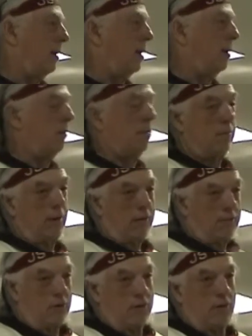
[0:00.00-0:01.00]
then
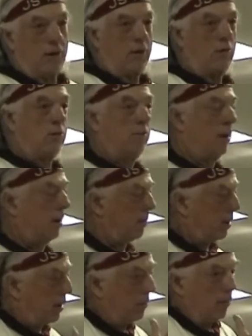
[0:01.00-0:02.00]
after the train goes by
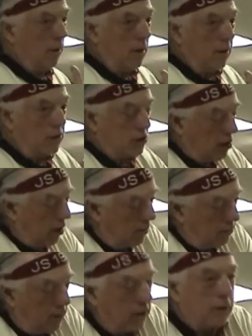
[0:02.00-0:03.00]
me, I'm
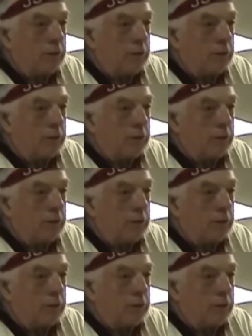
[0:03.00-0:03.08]
slumped on the